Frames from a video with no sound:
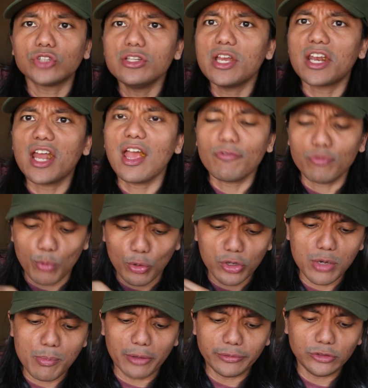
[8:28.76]
He and I have
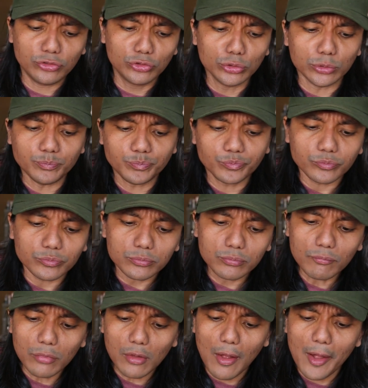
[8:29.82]
spoken about this too.
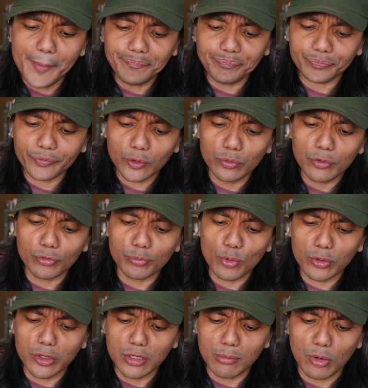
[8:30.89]
We've
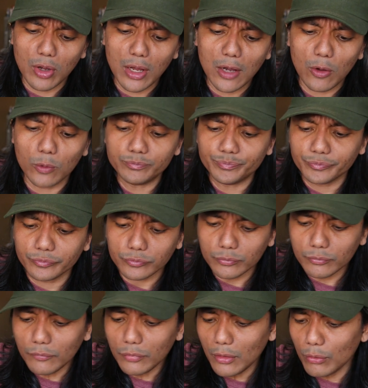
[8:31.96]
spoken about how
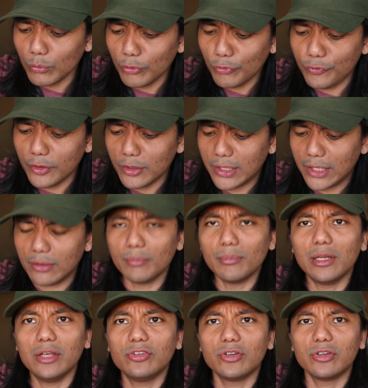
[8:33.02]
we feel that the
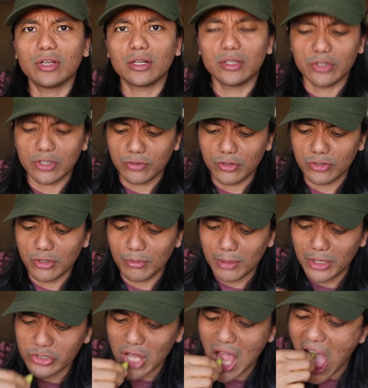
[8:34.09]
Malaysian younger generation in
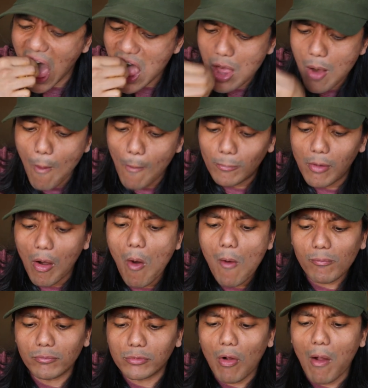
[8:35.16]
Malaysia,
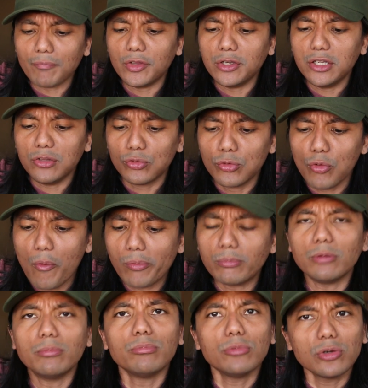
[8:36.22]
they need to know
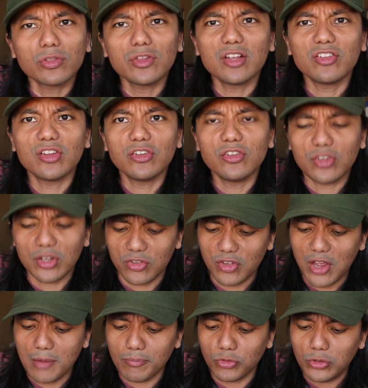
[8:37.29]
about more things than just
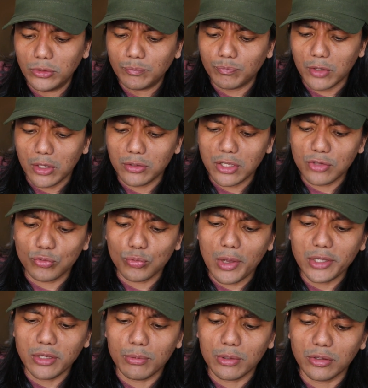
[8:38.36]
exams. And that's
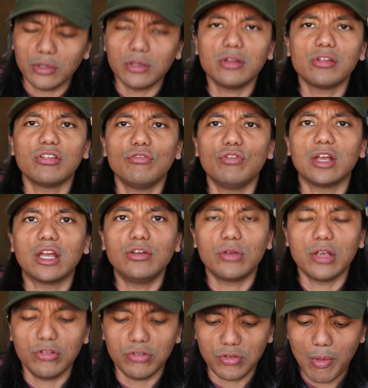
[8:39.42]
why he wanted this civic
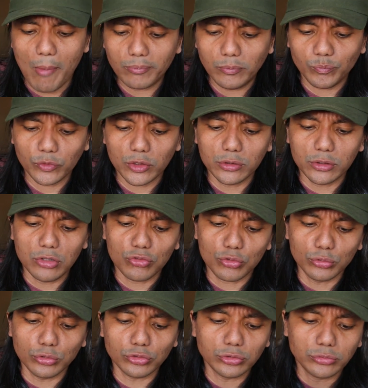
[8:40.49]
education in
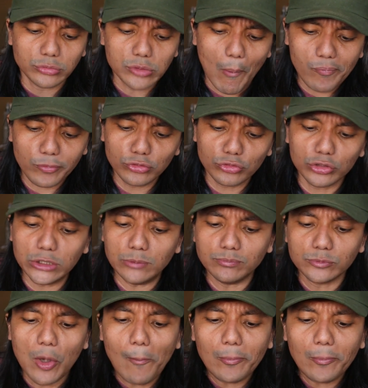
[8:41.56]
schools. It was great.